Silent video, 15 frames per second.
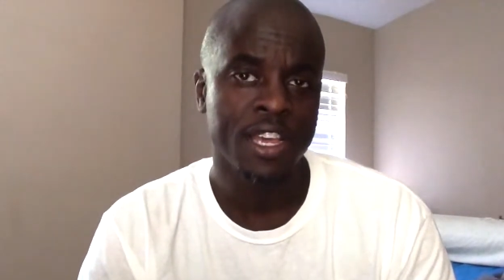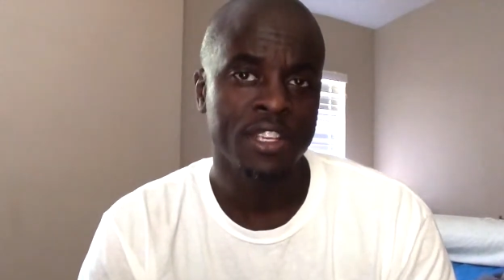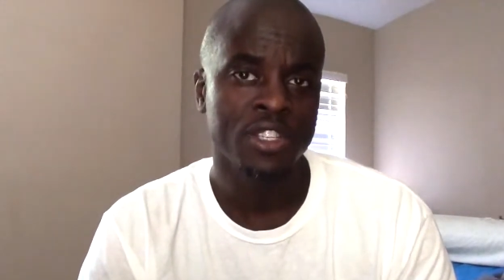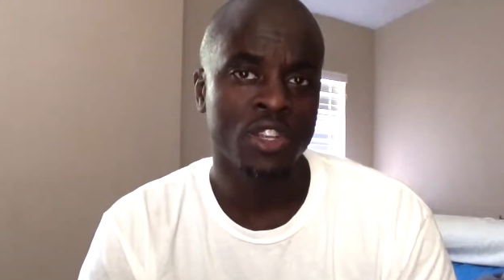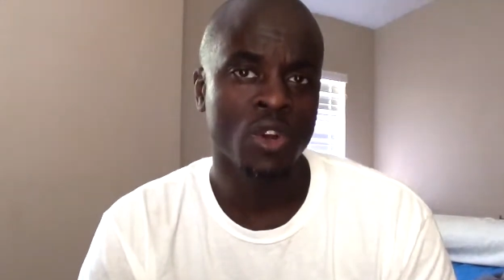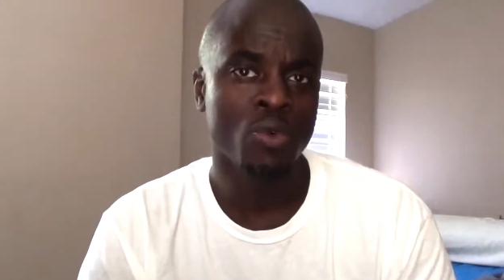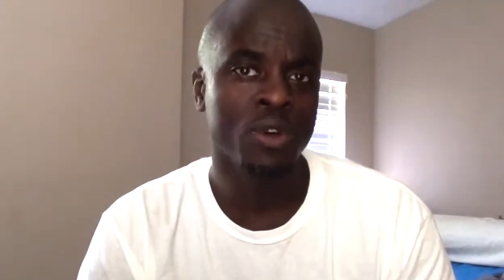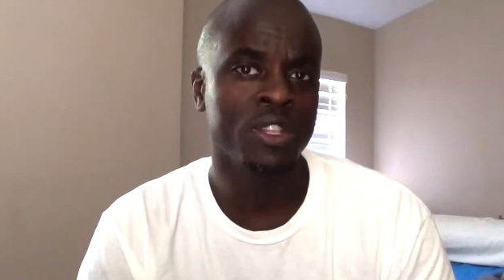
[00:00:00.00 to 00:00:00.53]

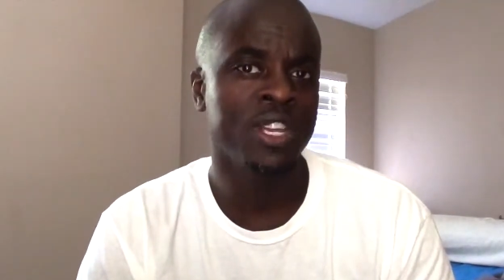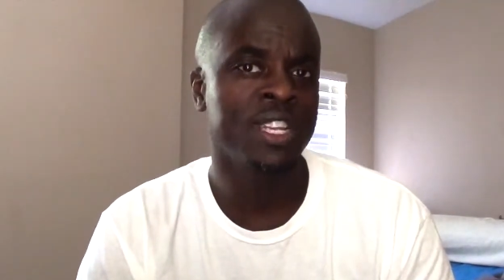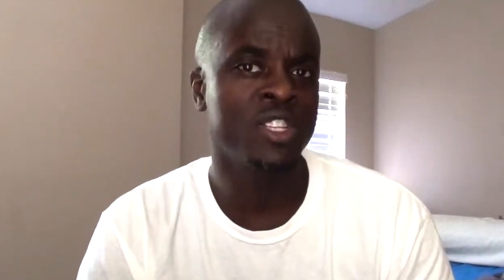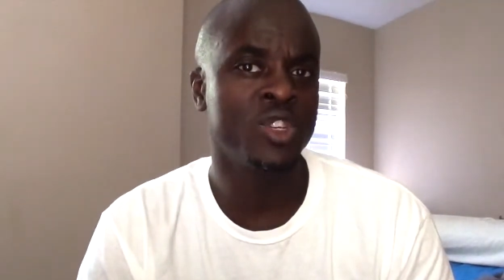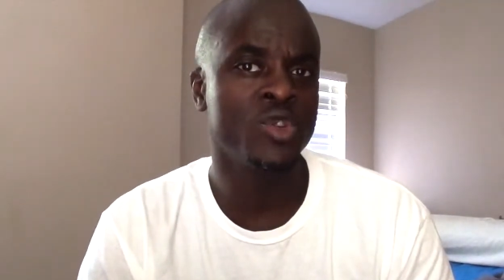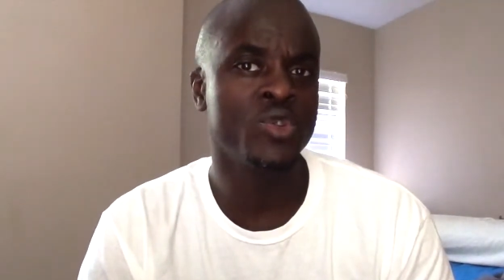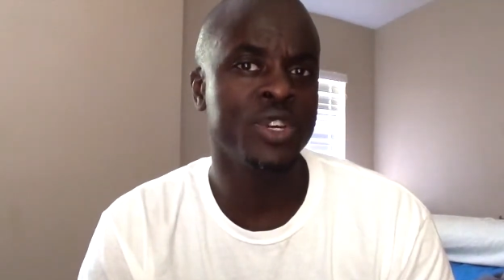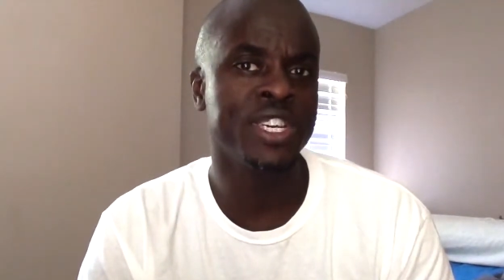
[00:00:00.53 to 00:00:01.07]
So what they
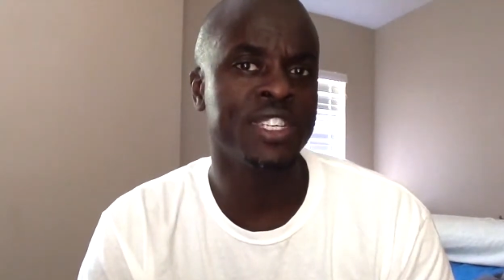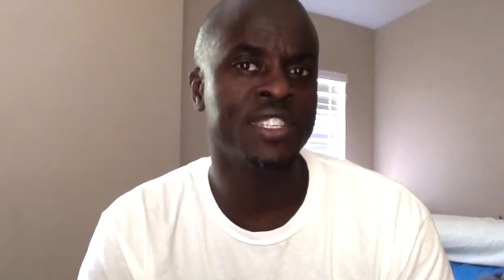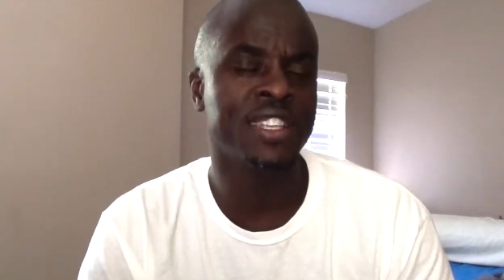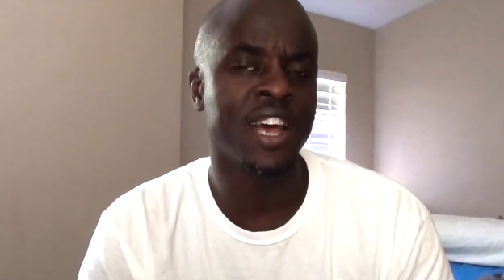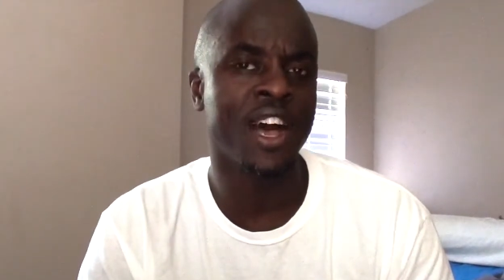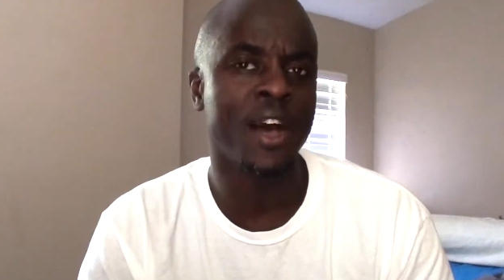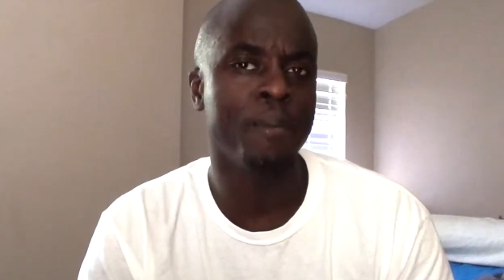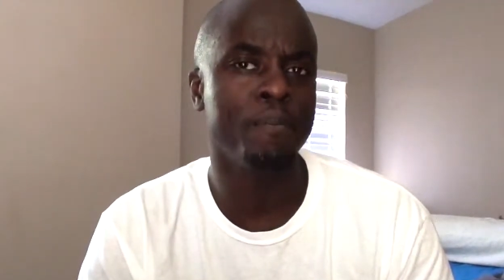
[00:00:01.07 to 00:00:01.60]
do is,
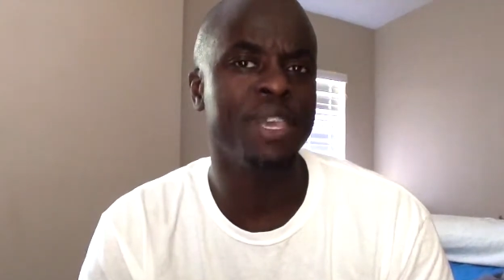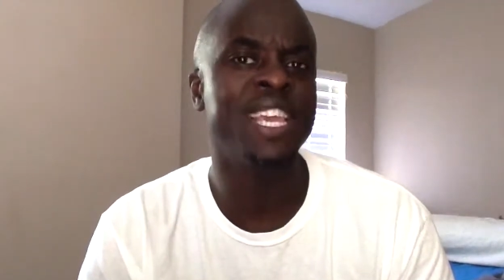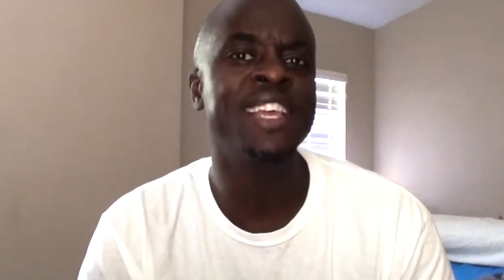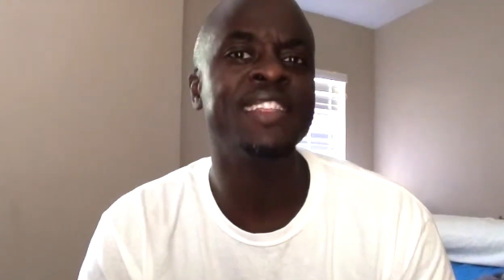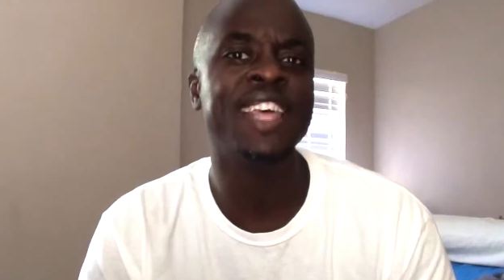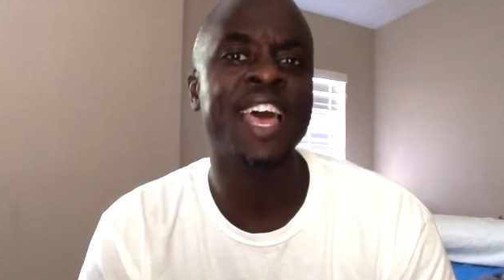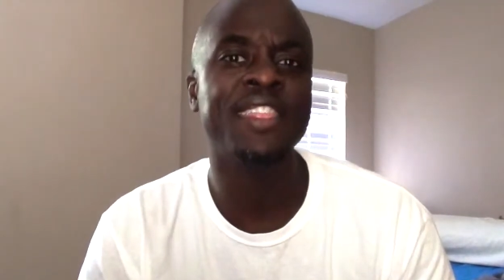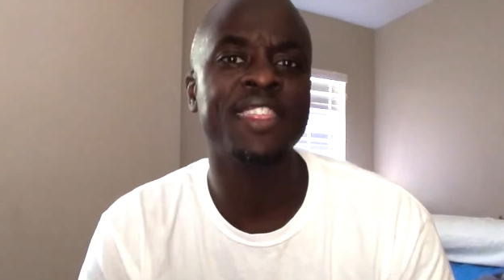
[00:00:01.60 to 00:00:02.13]

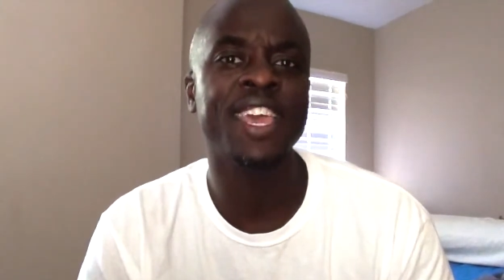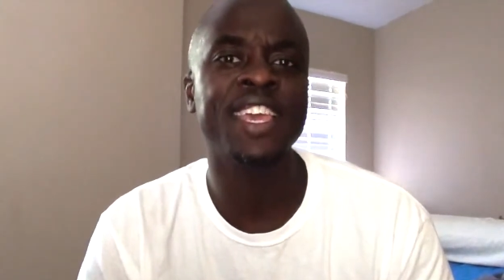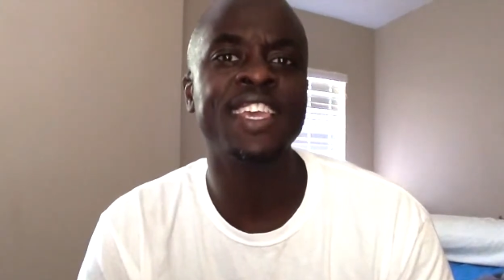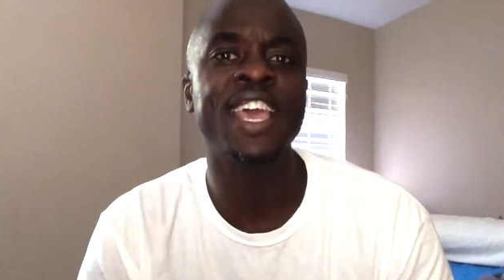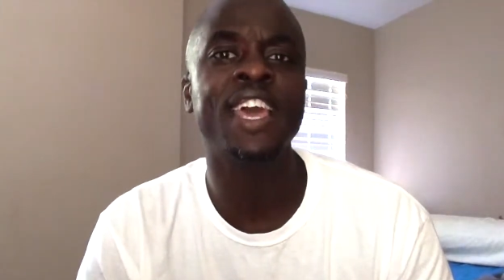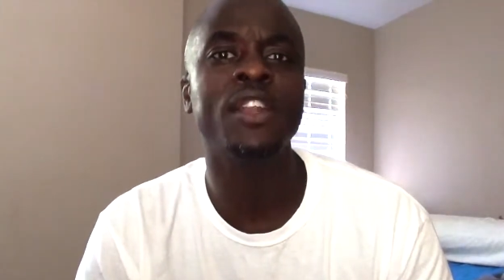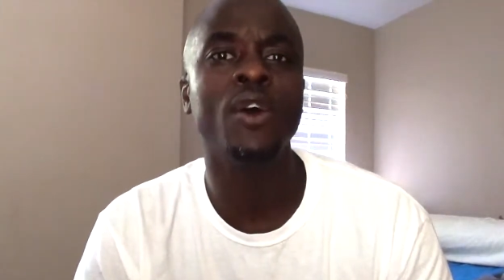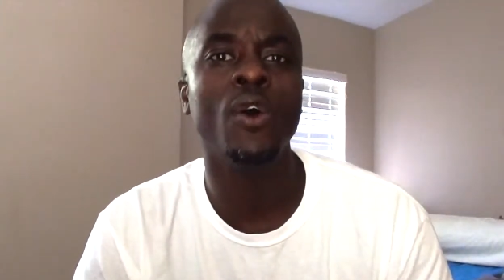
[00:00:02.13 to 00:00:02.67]
being that they
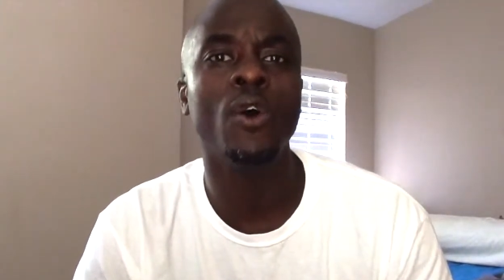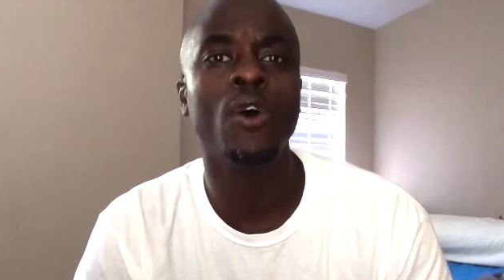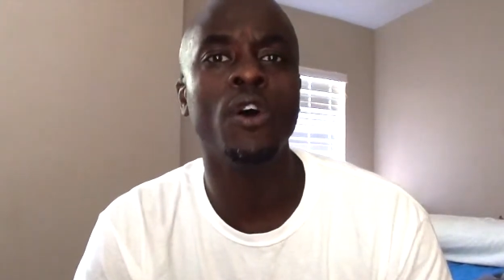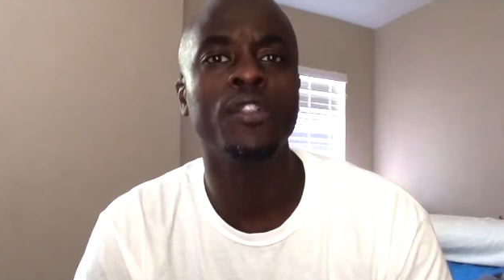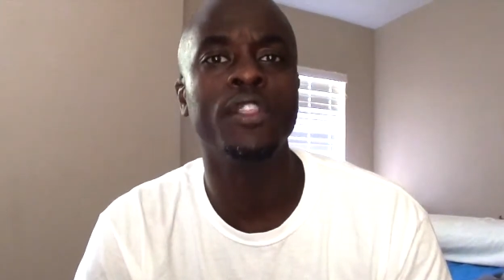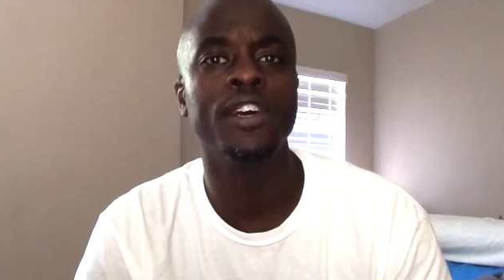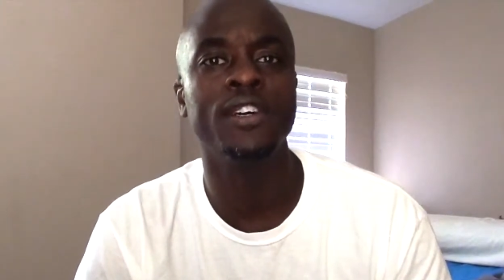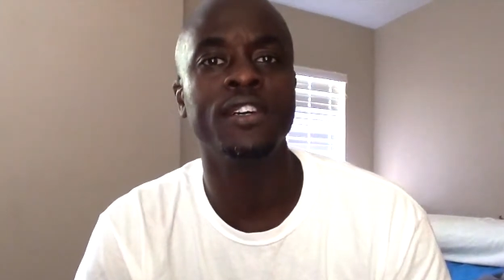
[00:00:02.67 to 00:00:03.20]
get
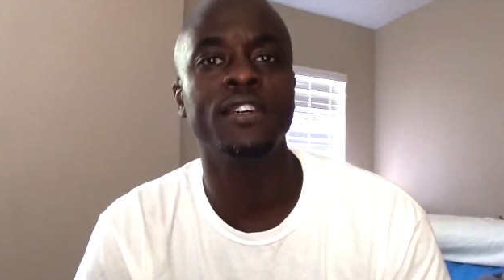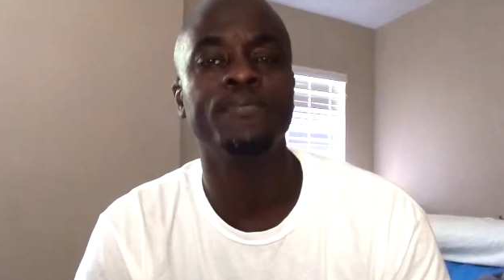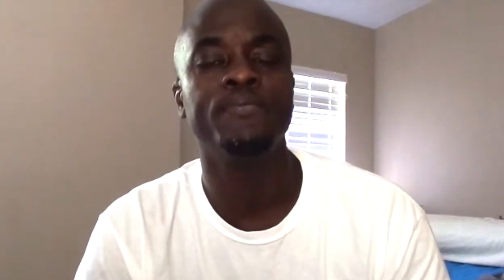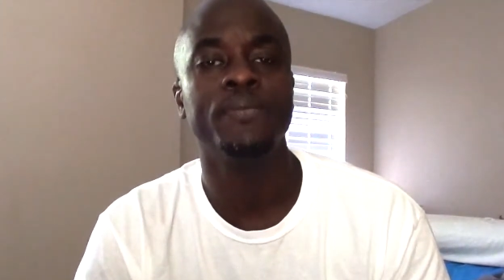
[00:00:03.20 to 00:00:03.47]
all the